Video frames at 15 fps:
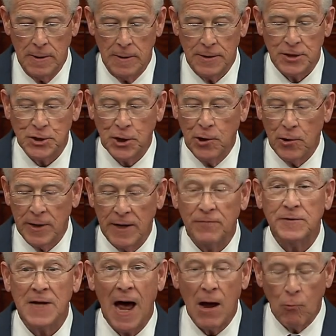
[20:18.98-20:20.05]
The security
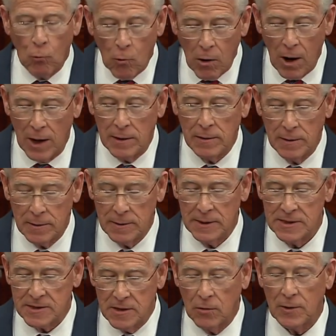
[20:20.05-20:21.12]
of Taiwan
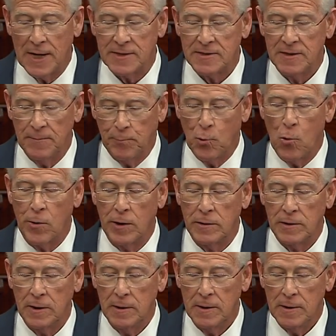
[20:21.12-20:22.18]
is no less important
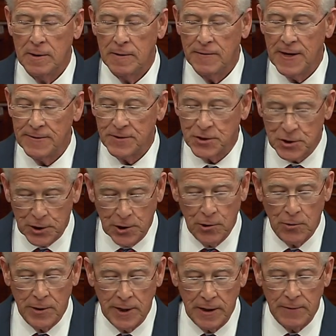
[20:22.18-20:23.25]
than the
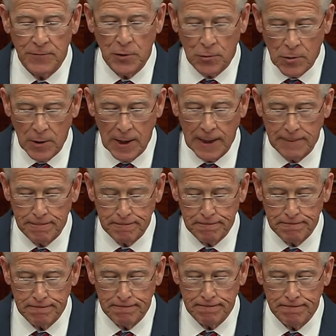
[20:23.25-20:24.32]
security of Ukraine.
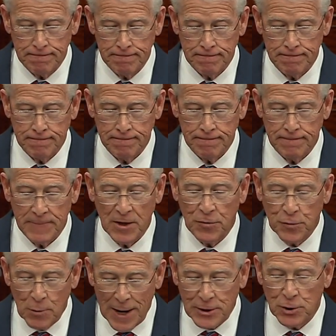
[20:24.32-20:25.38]
The
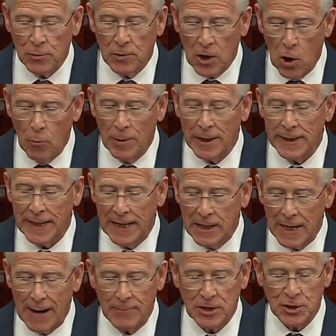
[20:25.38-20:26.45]
threat to global and
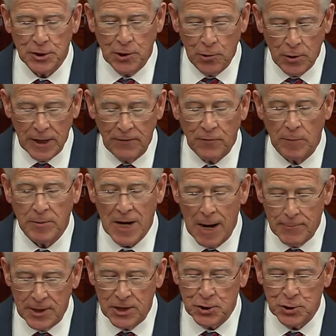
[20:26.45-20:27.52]
economic security from
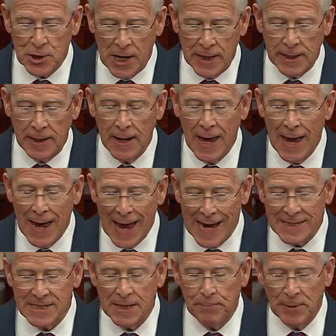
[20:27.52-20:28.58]
Communist China
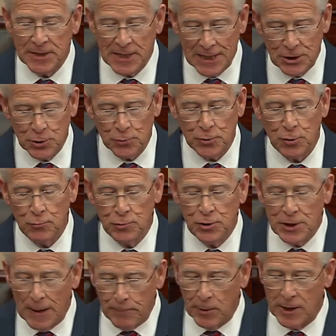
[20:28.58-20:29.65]
has the potential to
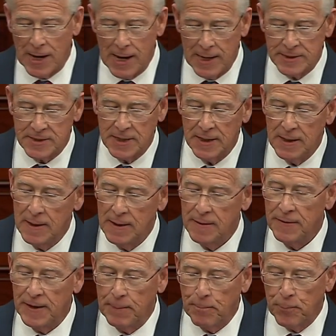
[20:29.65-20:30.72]
jeopardize
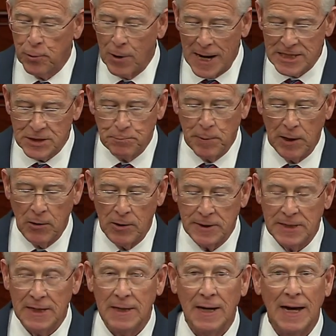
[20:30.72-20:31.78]
the
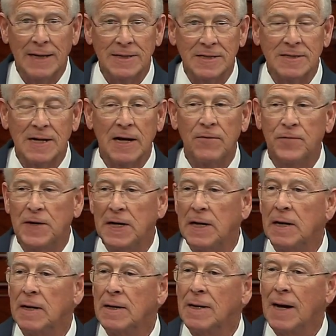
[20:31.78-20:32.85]
prosperity and safety
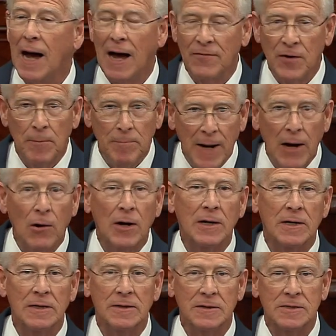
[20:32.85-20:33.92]
of
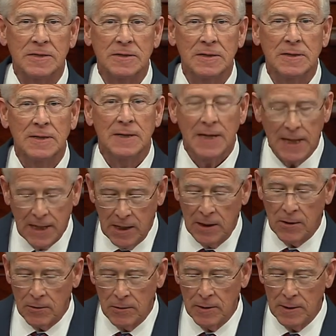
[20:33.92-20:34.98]
Americans
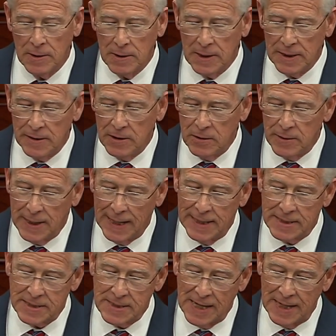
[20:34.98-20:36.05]
here in the United
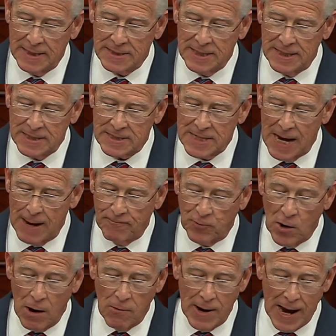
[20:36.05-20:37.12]
States. It is time
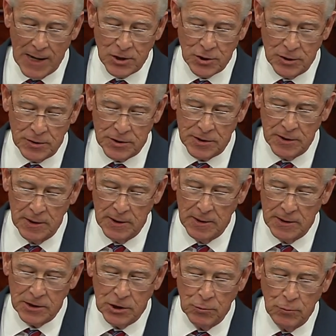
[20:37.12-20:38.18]
for our actions
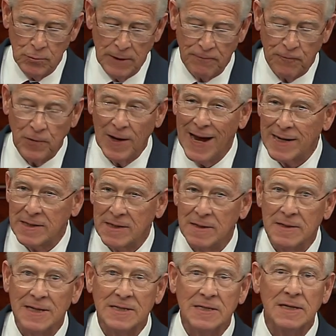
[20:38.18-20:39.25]
to reflect
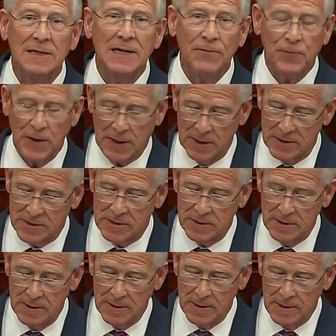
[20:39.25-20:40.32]
the significance
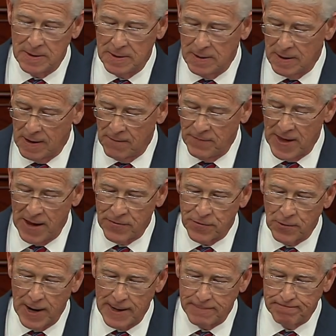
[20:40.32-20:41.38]
of that
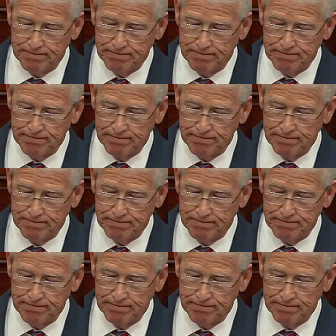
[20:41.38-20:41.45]
threat.